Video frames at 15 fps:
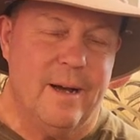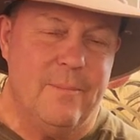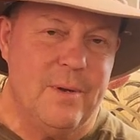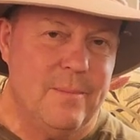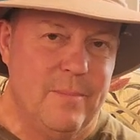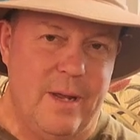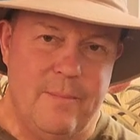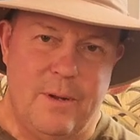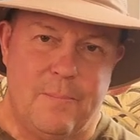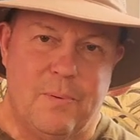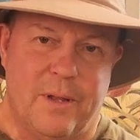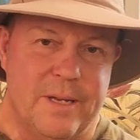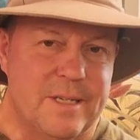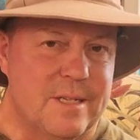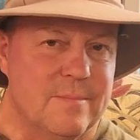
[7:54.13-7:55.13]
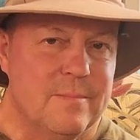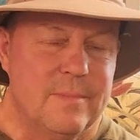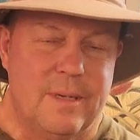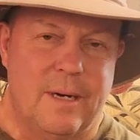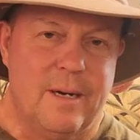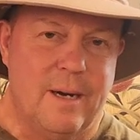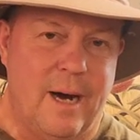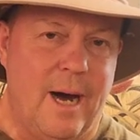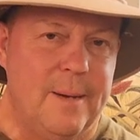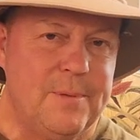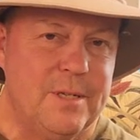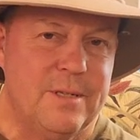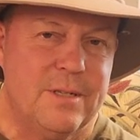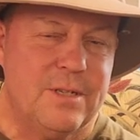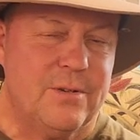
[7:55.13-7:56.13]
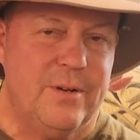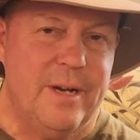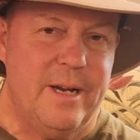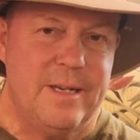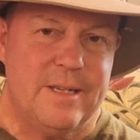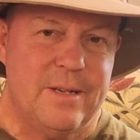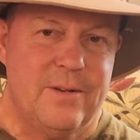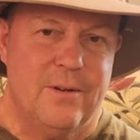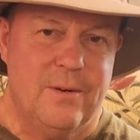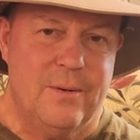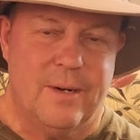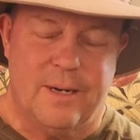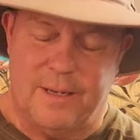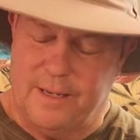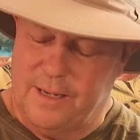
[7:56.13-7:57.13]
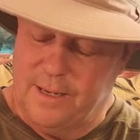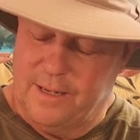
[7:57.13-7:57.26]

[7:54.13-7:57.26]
I mean, maybe play some options trades, you know.